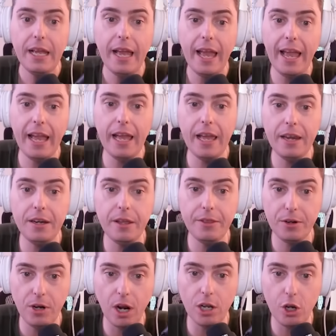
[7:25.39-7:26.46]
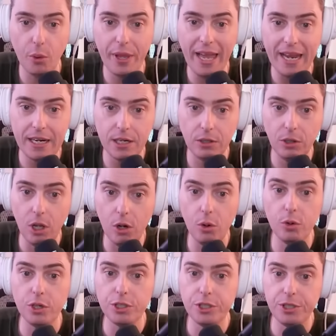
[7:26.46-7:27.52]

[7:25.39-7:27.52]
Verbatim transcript: and they're not going at it alone.